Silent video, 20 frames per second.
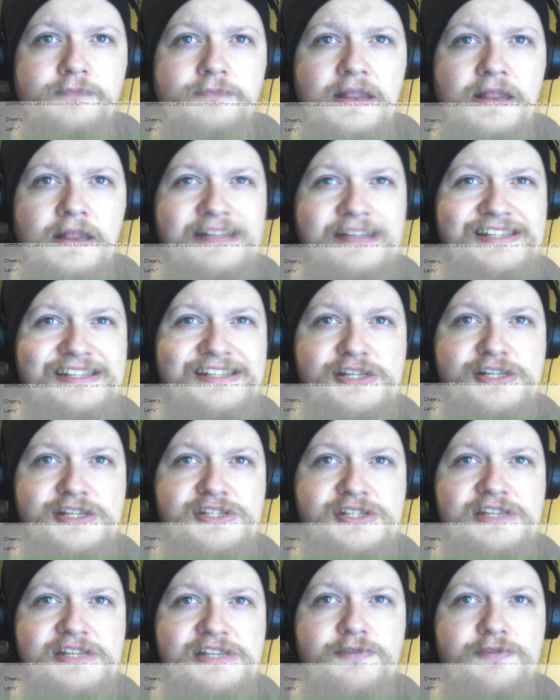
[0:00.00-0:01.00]
Let's
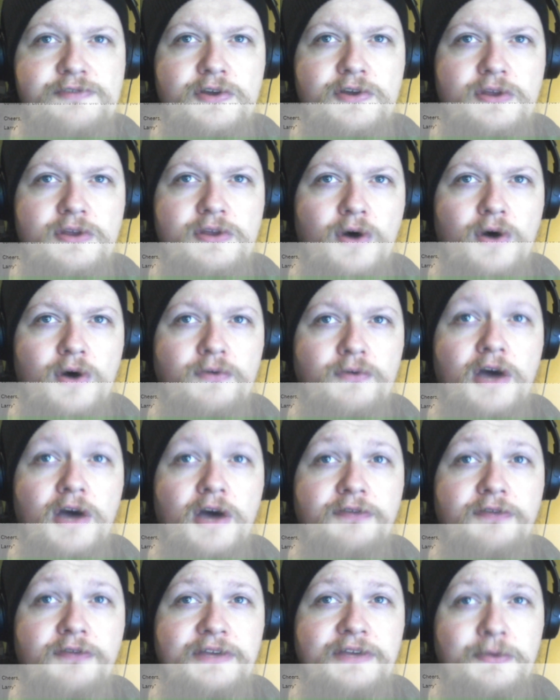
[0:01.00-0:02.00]
discuss this further over
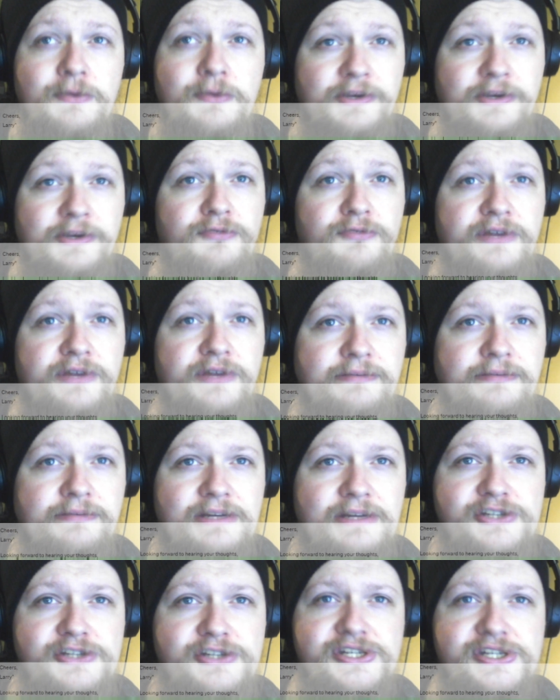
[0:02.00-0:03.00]
coffee when you're free.
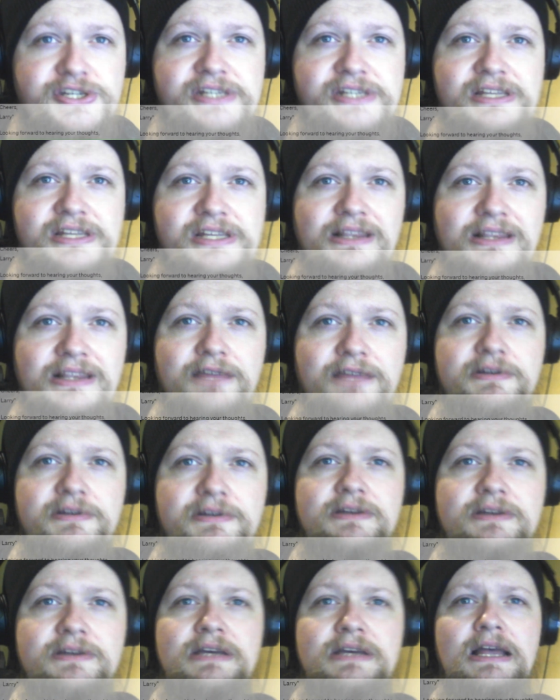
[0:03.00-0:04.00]
Cheers,
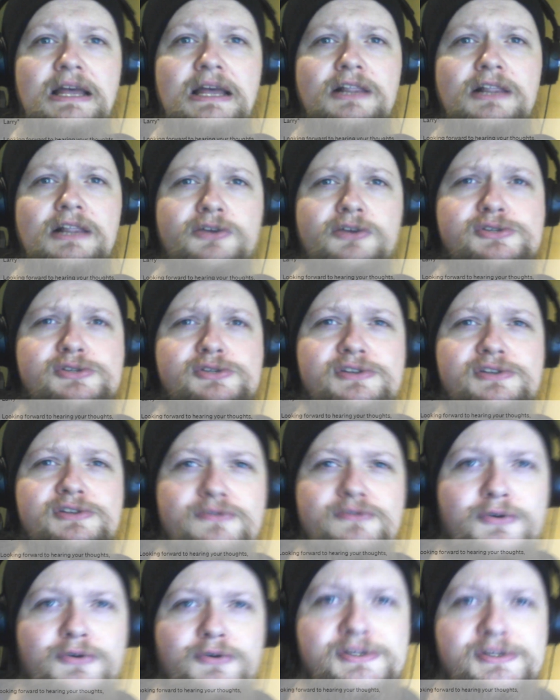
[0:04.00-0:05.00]
Larry. Looking
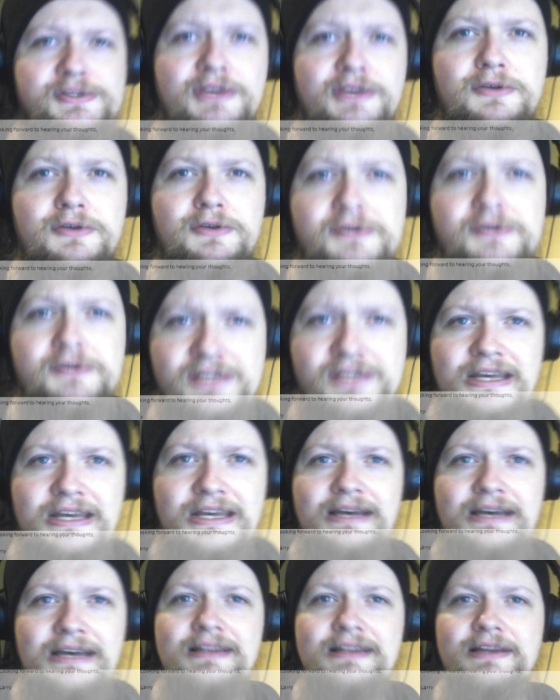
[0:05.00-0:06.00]
forward to your thoughts,
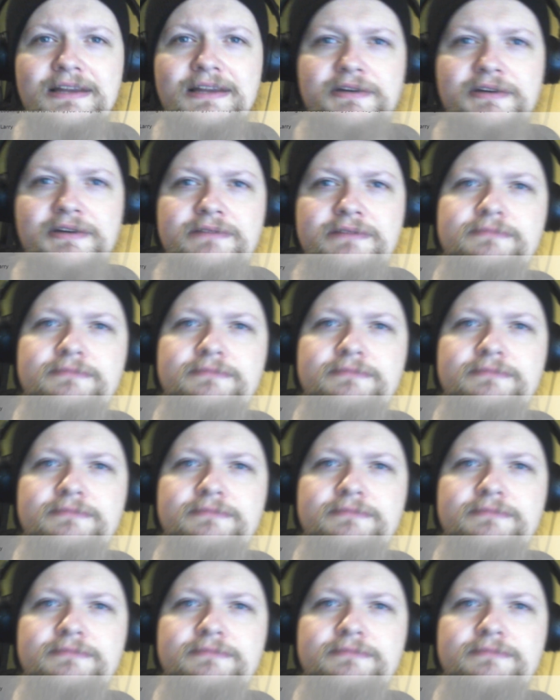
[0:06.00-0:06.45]
Larry.